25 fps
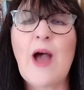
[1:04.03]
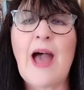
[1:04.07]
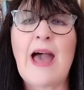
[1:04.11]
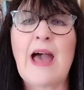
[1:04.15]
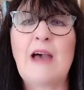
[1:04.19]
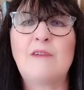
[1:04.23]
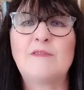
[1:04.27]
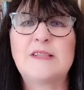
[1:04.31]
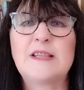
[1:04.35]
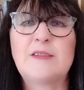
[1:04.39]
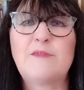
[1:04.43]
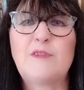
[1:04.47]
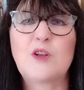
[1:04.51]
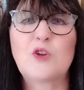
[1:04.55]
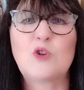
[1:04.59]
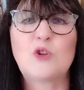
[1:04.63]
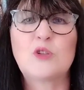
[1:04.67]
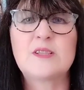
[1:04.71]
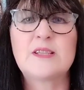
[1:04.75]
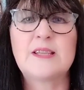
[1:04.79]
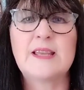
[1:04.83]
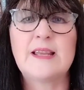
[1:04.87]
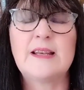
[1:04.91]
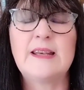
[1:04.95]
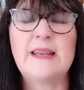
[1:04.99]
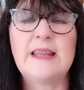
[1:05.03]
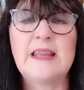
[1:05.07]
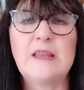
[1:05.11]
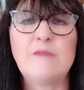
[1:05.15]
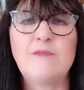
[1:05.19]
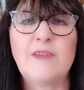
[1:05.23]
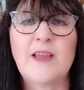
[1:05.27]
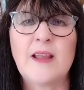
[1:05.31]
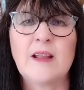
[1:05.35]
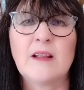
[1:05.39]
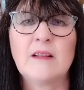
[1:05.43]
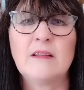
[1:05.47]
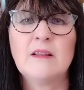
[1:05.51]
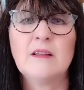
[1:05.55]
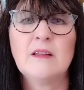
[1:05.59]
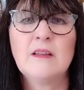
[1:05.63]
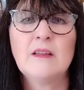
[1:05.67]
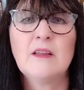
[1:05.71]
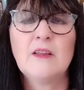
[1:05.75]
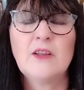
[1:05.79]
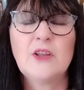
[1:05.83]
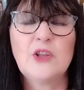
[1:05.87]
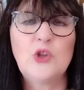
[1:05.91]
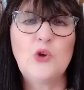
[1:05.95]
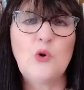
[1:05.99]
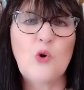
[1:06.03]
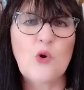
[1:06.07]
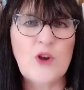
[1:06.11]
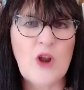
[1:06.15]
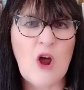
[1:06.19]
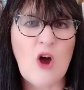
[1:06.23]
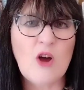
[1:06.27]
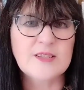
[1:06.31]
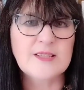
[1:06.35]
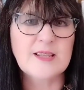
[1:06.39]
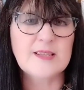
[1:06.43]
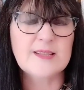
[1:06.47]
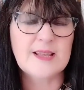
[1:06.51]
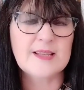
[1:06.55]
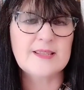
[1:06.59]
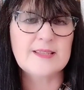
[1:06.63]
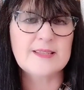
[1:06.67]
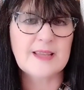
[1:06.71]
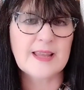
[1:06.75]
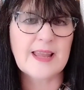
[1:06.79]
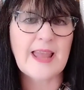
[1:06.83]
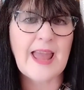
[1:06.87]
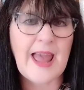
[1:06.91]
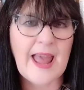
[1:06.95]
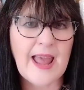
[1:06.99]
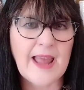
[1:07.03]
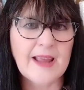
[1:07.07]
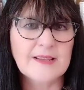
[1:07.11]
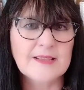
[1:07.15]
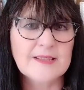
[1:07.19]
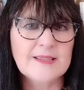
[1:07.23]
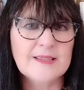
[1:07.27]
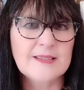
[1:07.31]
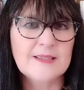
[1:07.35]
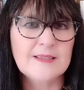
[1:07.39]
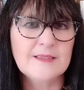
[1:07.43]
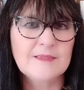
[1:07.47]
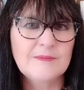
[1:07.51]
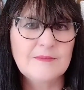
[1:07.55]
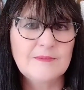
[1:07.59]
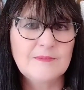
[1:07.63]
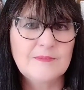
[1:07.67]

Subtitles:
have difficulty leaving your narcissistic ex?